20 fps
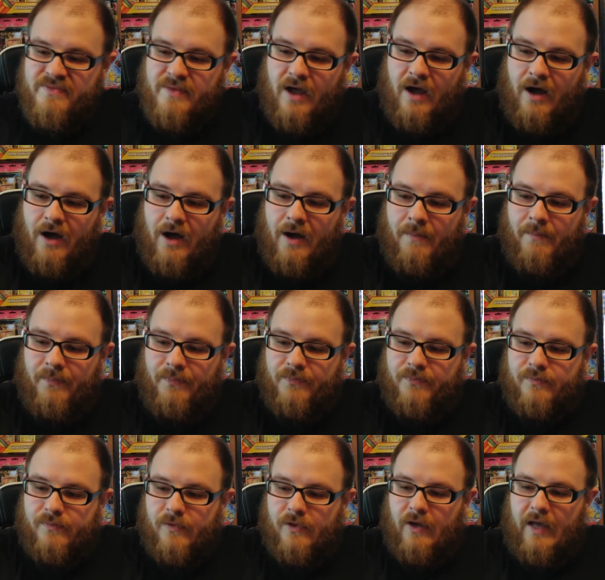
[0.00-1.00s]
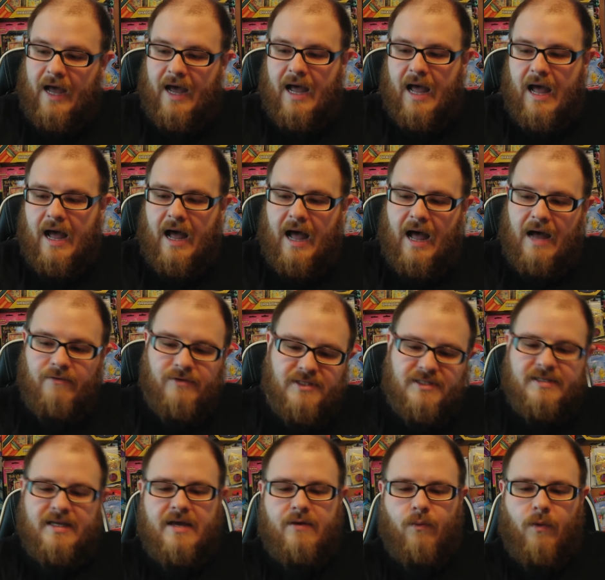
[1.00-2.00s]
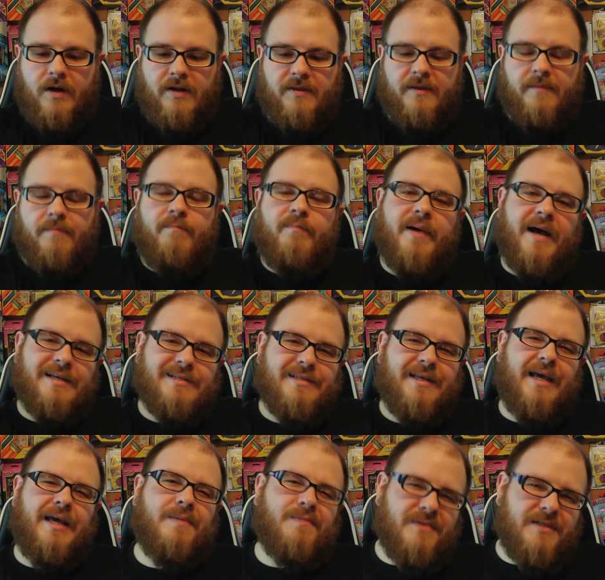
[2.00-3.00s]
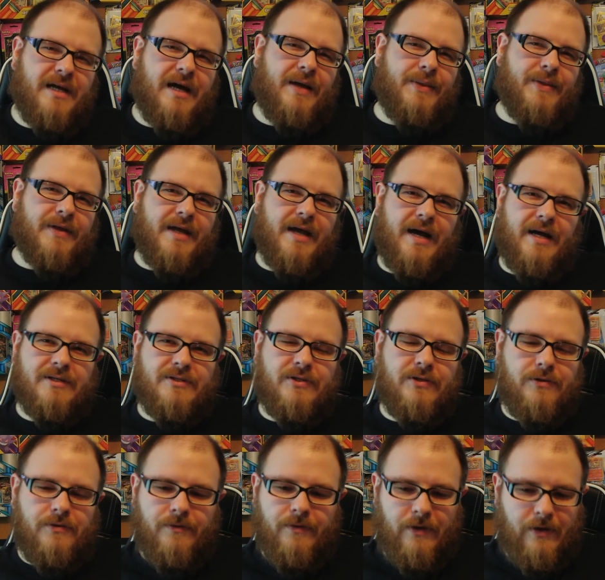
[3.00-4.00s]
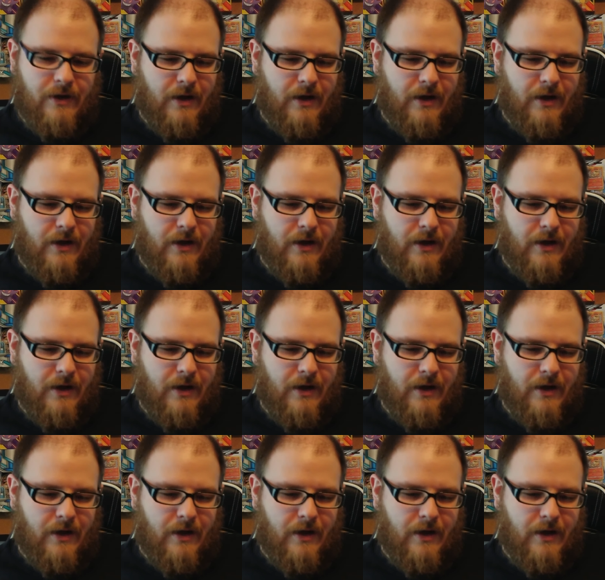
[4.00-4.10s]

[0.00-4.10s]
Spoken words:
I would say one of the best games on the console,